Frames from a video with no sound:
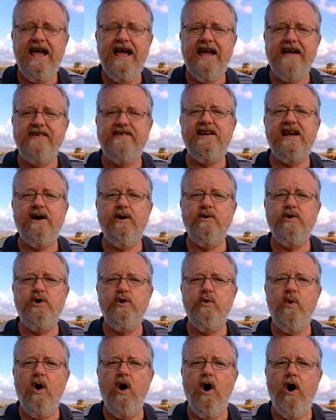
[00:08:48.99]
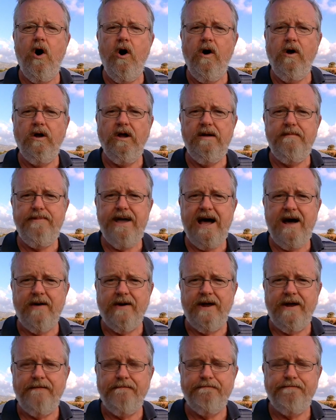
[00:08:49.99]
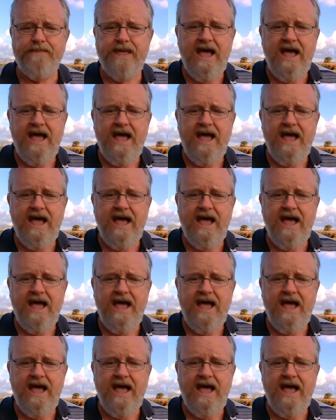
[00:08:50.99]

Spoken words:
and tell you all about it.